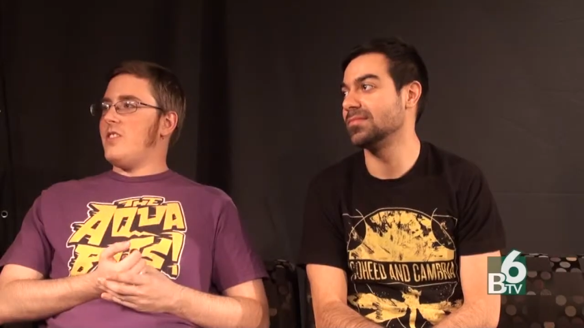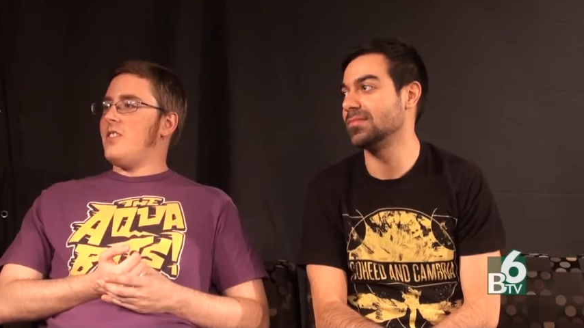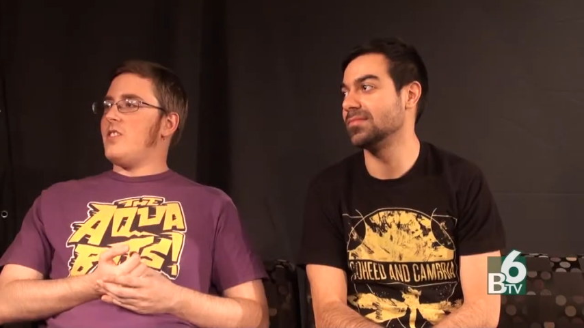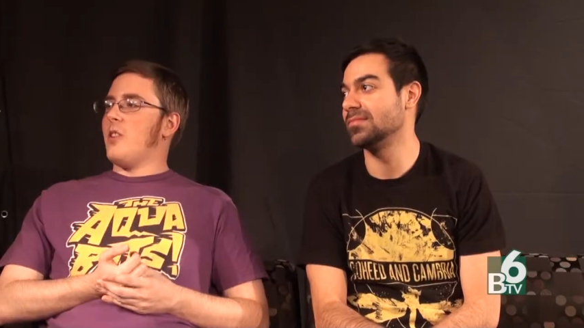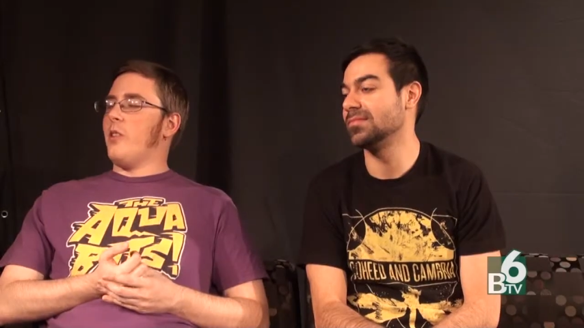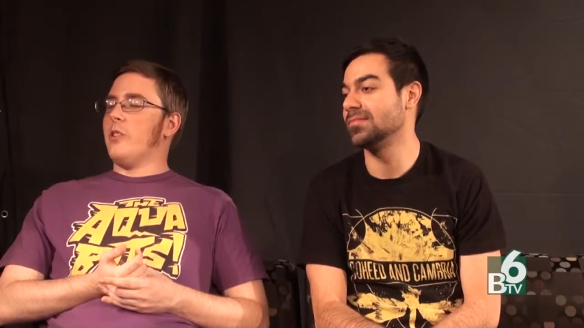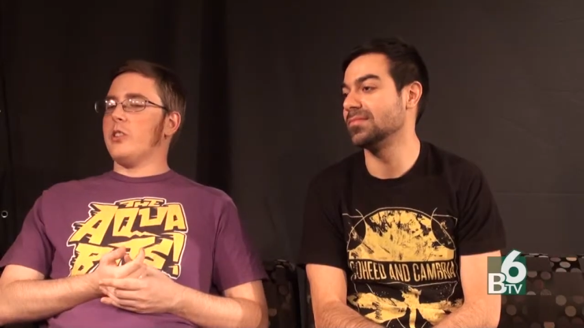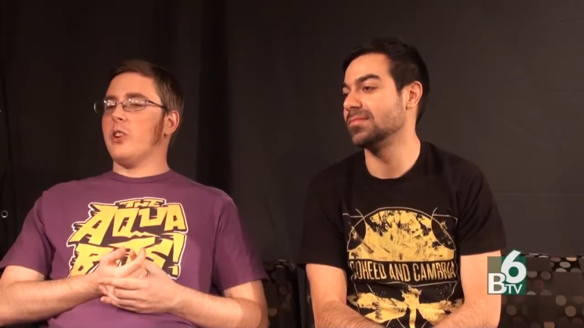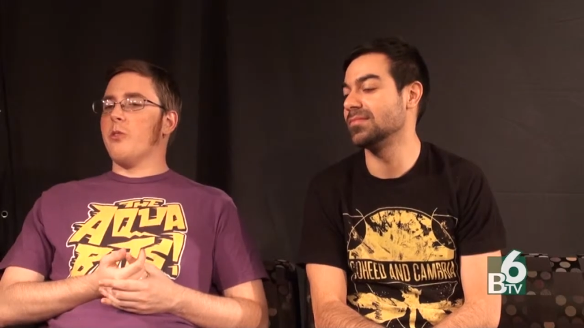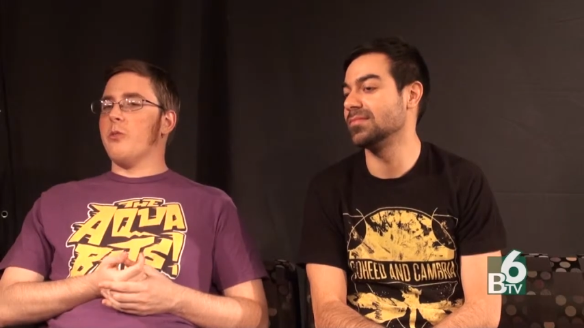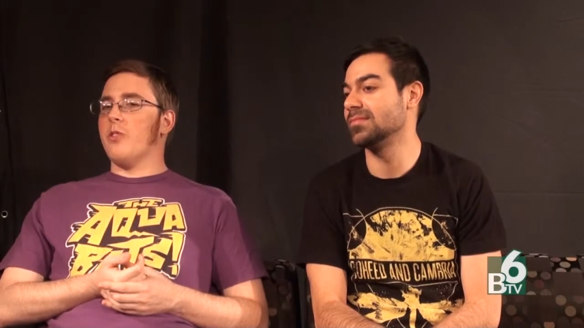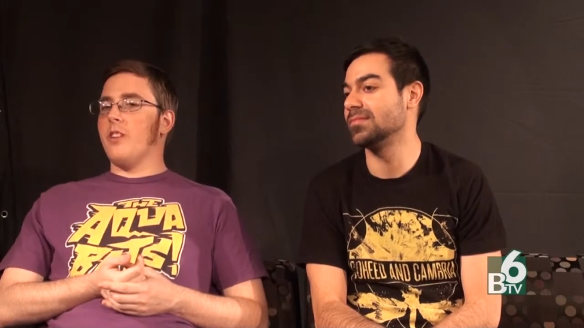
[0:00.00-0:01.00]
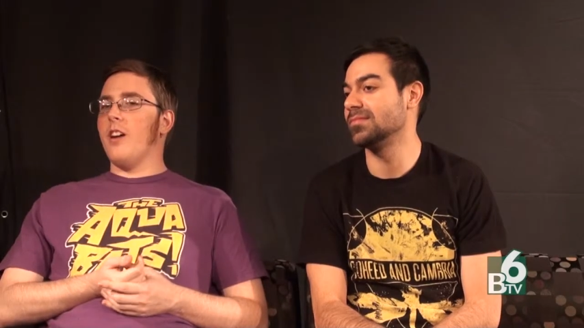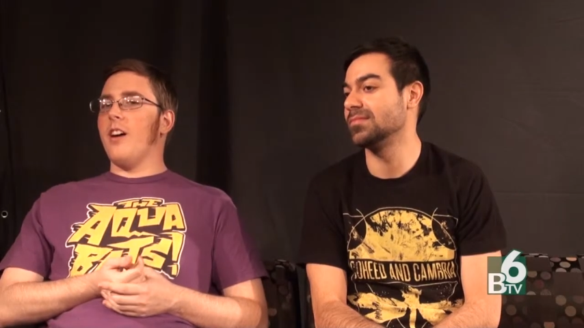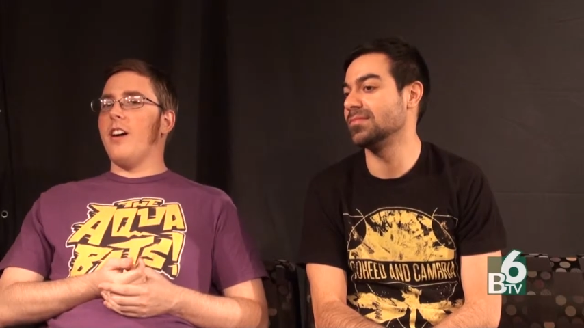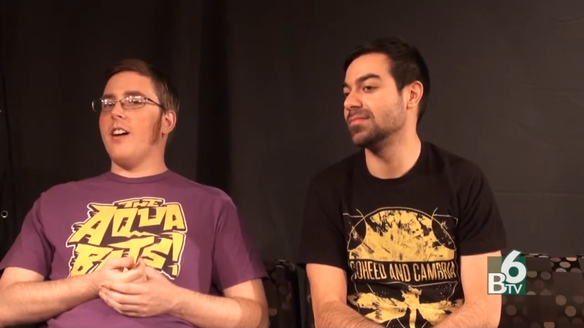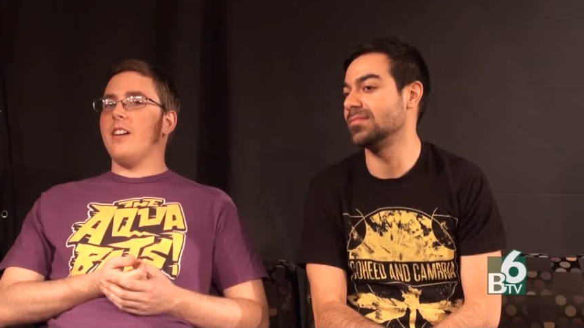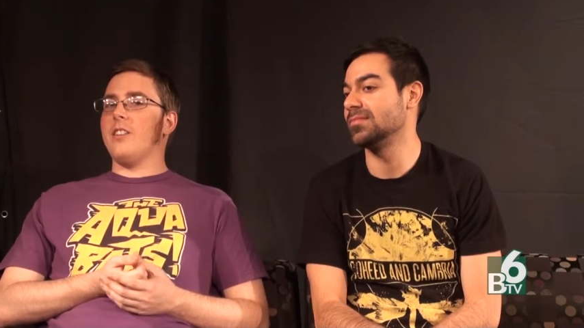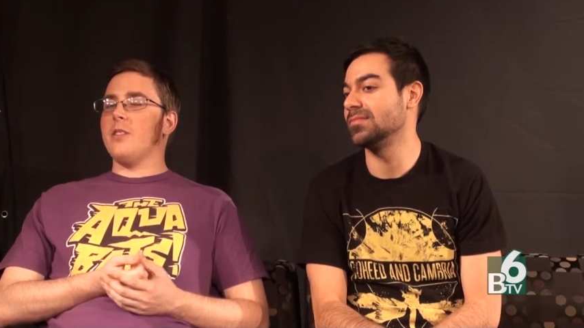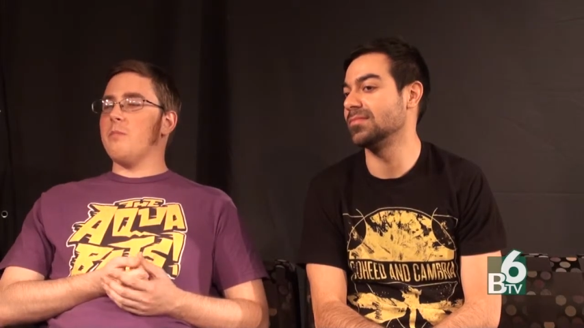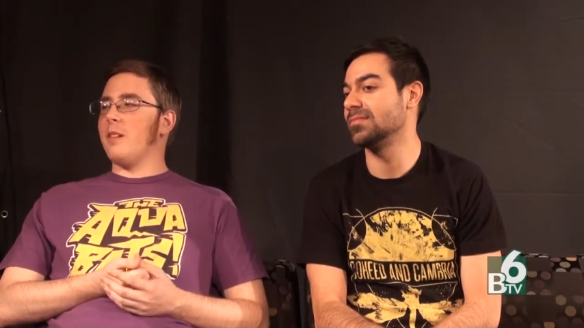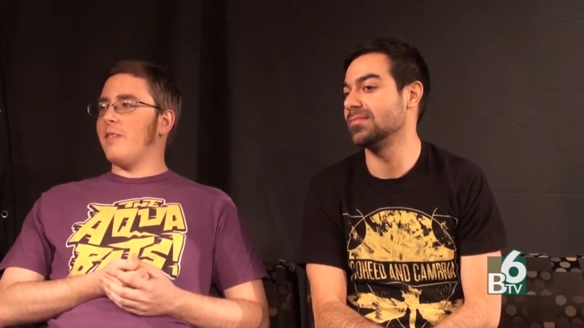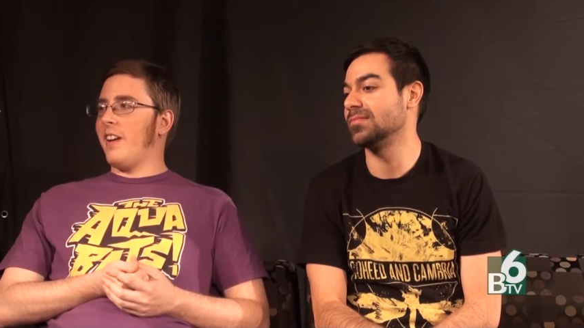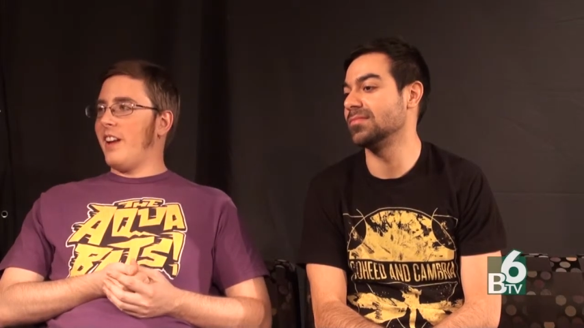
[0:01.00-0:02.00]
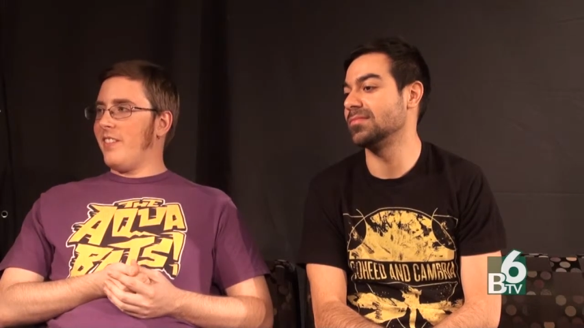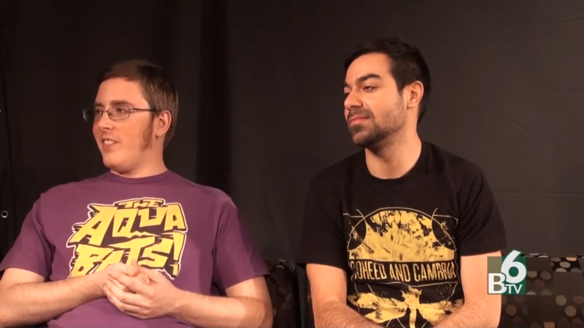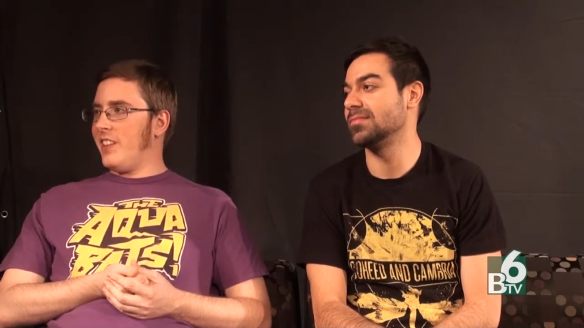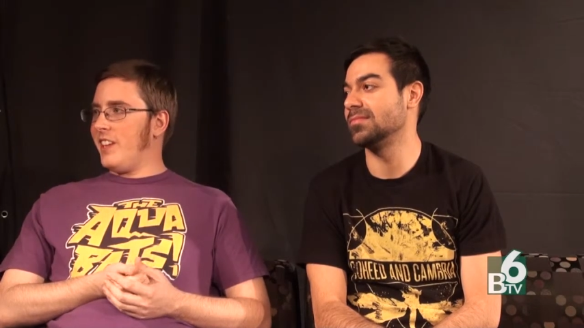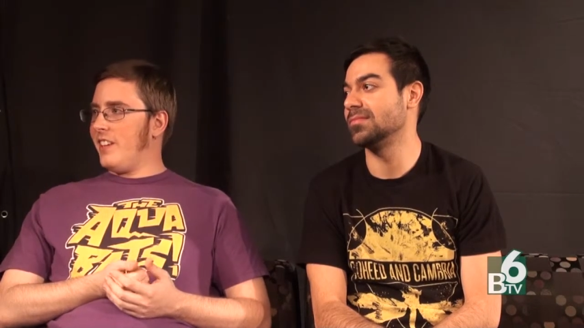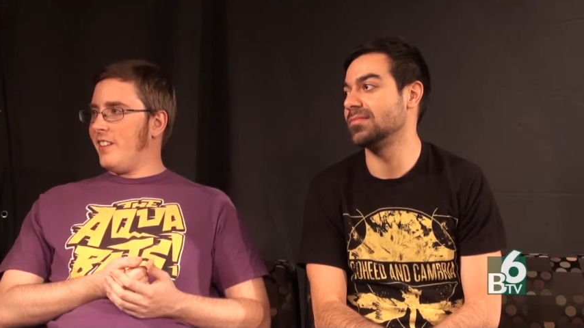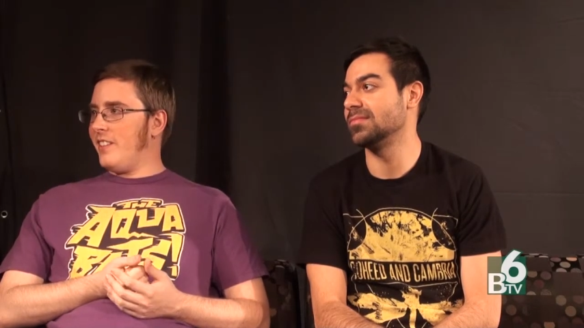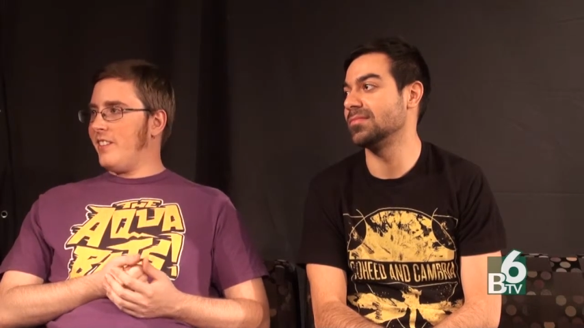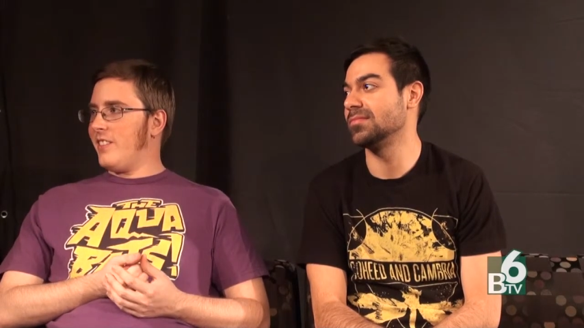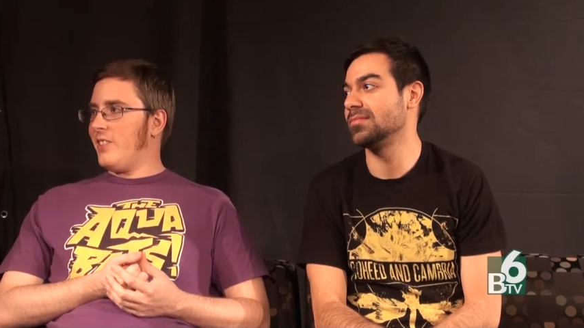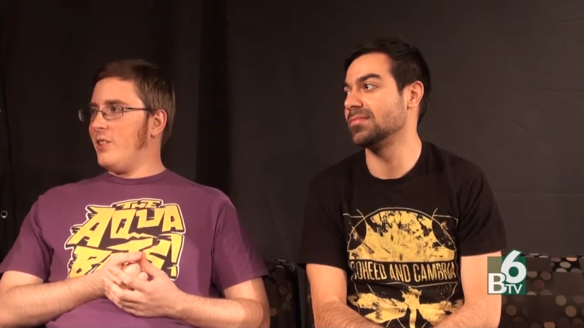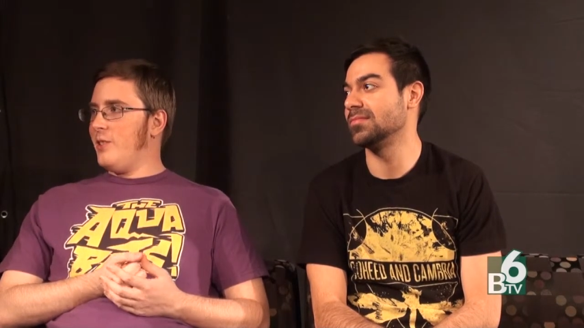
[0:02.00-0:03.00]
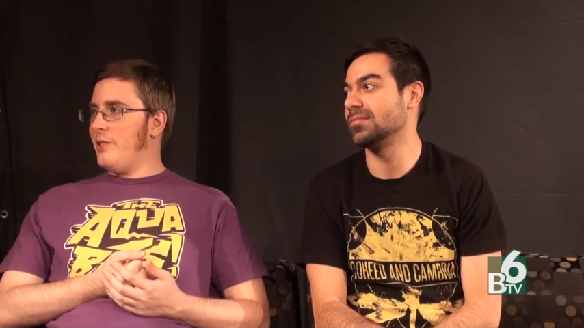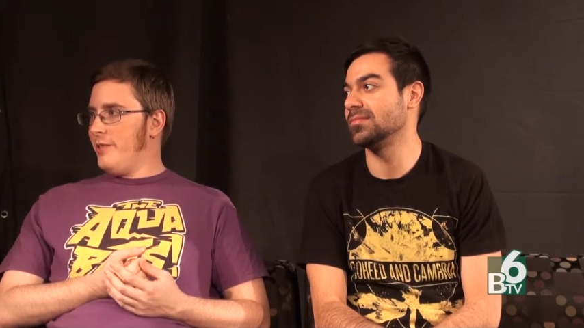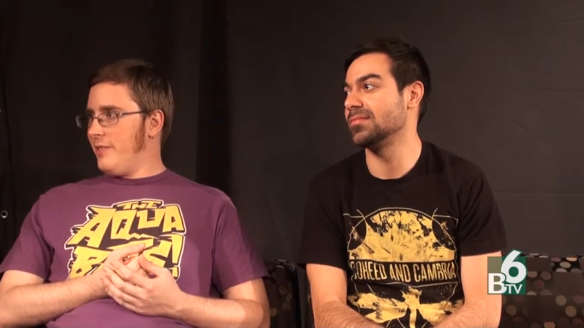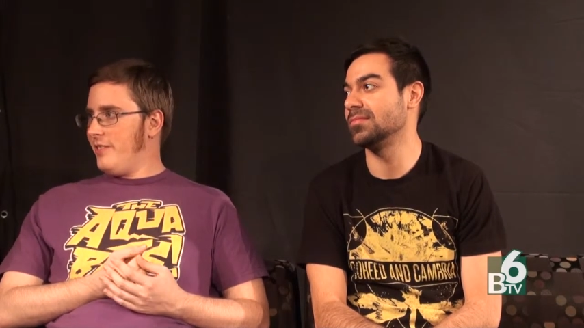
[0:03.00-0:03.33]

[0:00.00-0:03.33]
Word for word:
Speaker 1: So, um, so uh, you're a big fan of the the new,